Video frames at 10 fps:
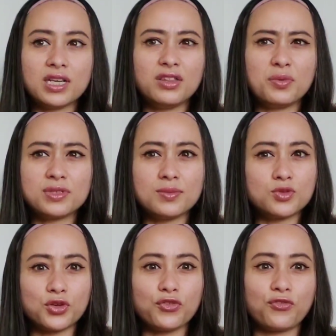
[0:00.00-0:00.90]
tell them some
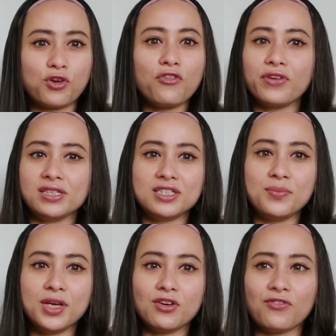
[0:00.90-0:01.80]
sort of rough
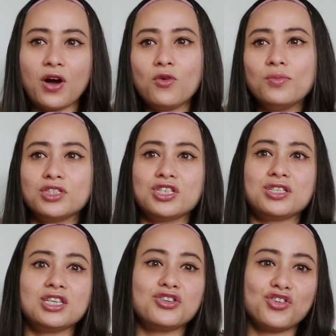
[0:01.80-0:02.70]
estimate of how much
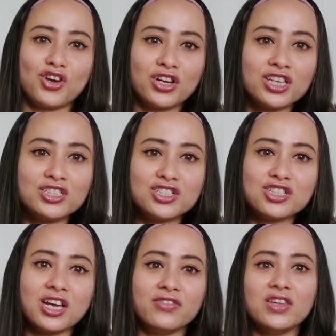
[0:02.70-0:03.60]
is in your luggage,
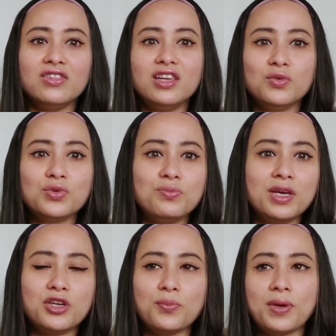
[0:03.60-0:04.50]
and then they would
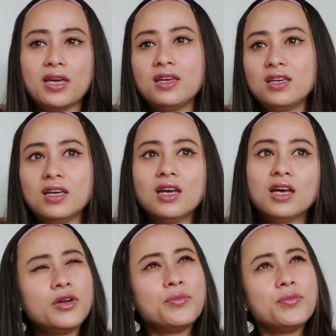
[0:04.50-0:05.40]
make you pay.
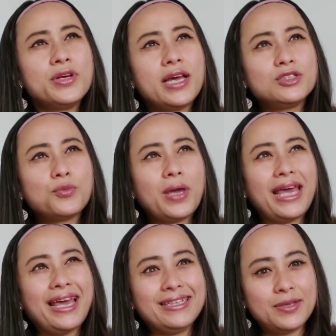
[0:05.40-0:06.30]
I remember I had to pay
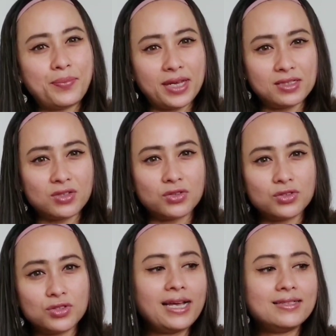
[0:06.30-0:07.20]
80 pesos,
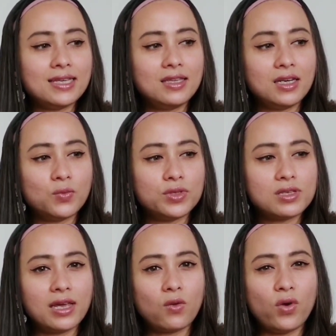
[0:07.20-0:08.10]
but I said that it was
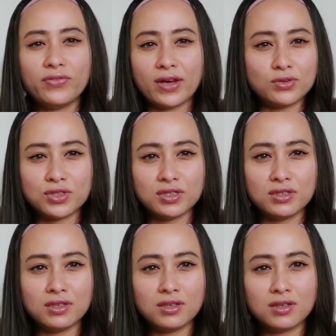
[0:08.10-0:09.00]
like 1,000
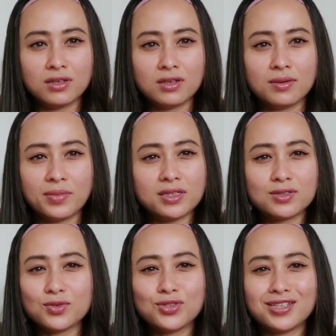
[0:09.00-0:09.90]

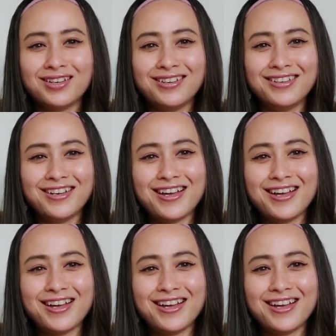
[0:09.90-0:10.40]
pesos.